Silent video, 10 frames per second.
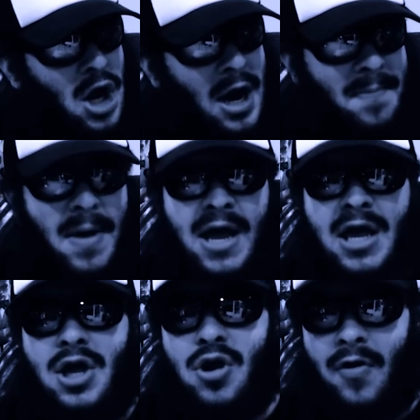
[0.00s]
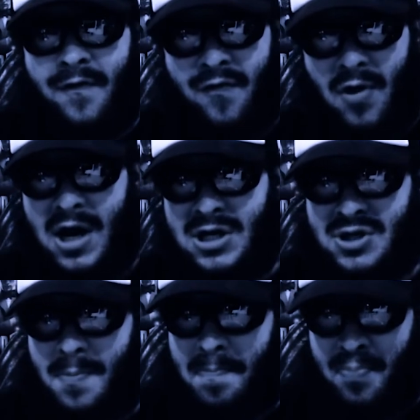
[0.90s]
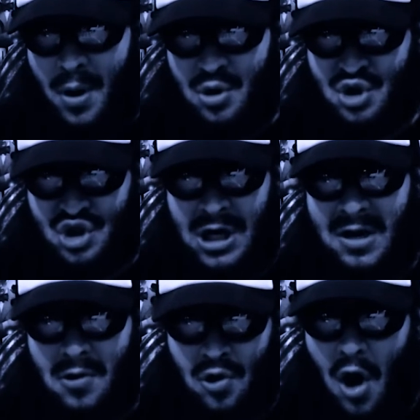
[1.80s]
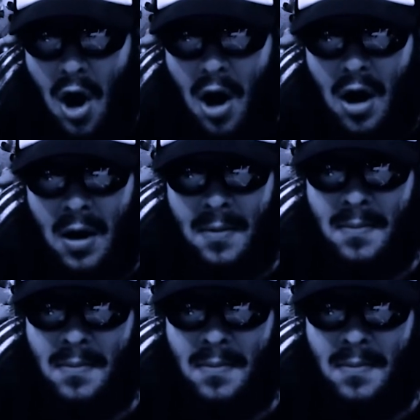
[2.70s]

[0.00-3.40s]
and making your fringe bullshit law.